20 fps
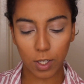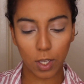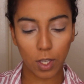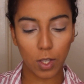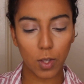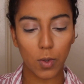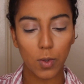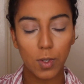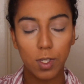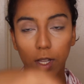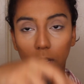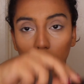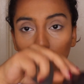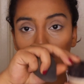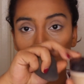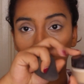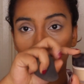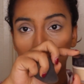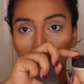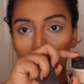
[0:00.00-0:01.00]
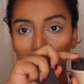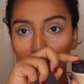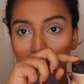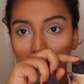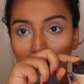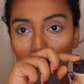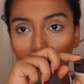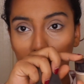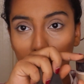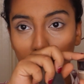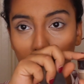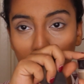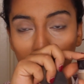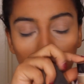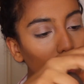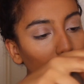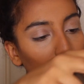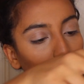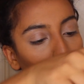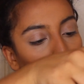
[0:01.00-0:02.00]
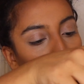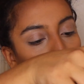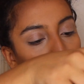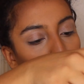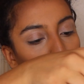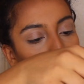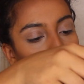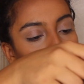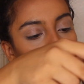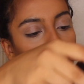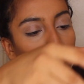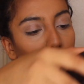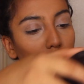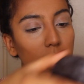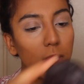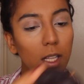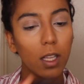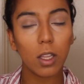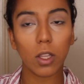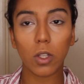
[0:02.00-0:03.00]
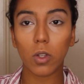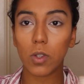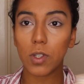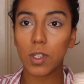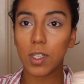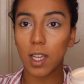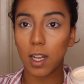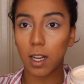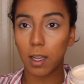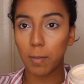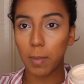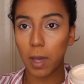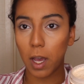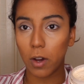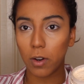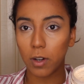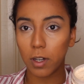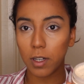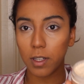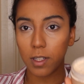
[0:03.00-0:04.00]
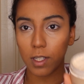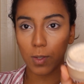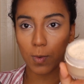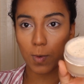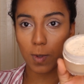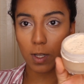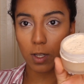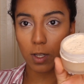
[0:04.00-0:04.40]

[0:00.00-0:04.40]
to use the Laura Mercier translucent loose setting powder. This is